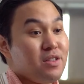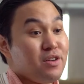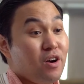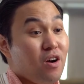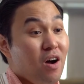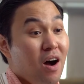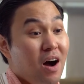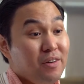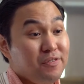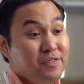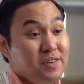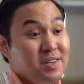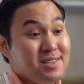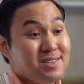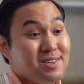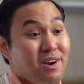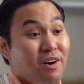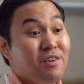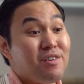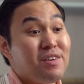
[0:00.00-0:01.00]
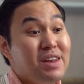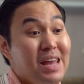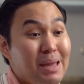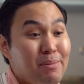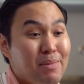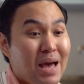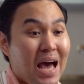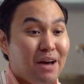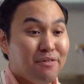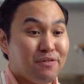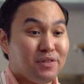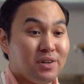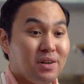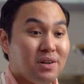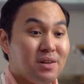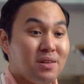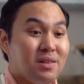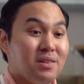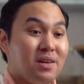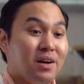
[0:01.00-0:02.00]
Their coffees are named
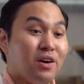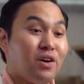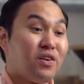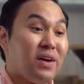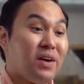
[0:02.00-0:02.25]
after their